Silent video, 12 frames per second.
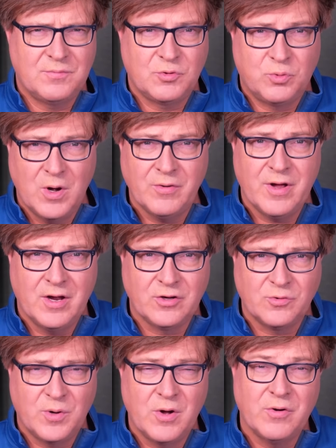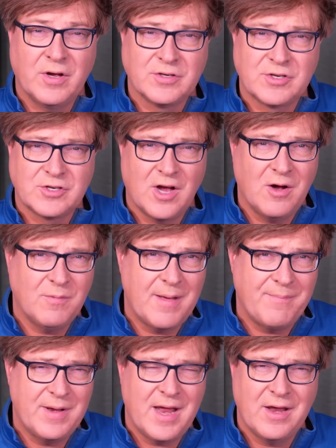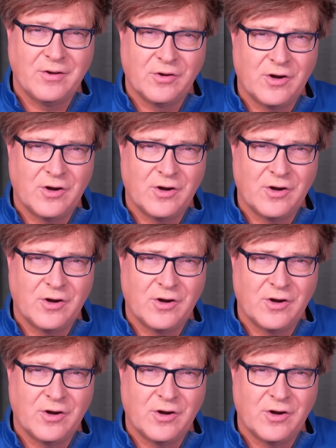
quote-unquote assault weapon and